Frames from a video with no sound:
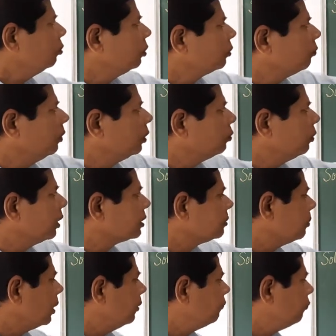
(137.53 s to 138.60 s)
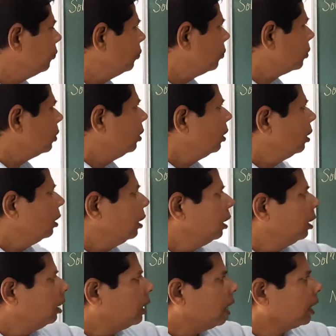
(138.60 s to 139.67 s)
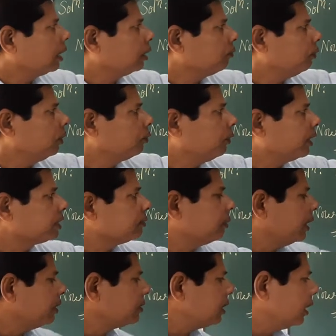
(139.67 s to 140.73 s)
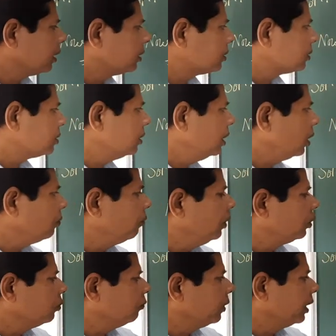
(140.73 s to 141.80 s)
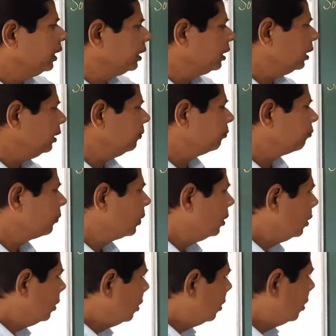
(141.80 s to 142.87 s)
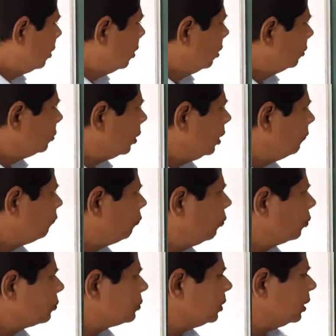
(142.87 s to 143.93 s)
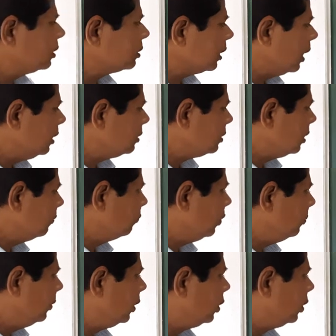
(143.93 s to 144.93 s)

equal to x by 4, R equal to x by 6 equal to 180. 3, 4, 6 LCM will be